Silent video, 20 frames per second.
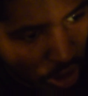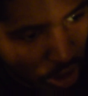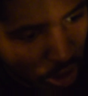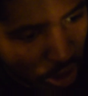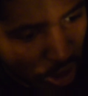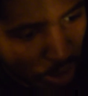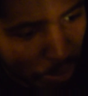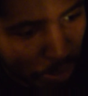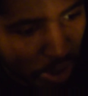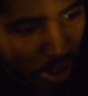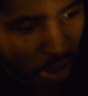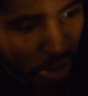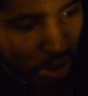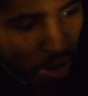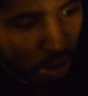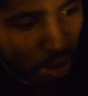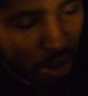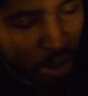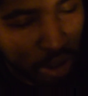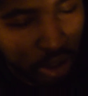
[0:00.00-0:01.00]
your
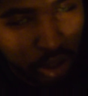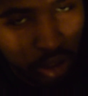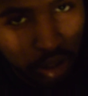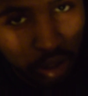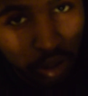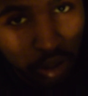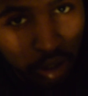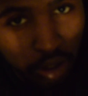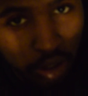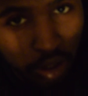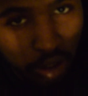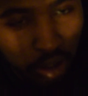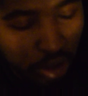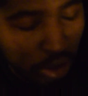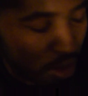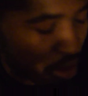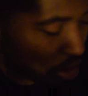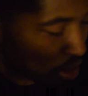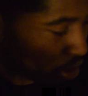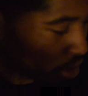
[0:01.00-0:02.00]
mother,
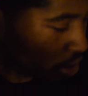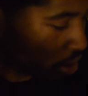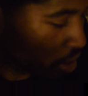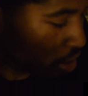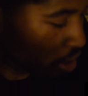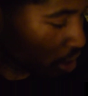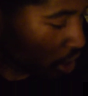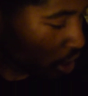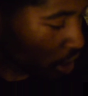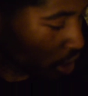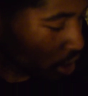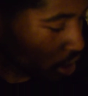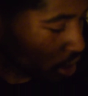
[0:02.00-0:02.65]
just as the sun is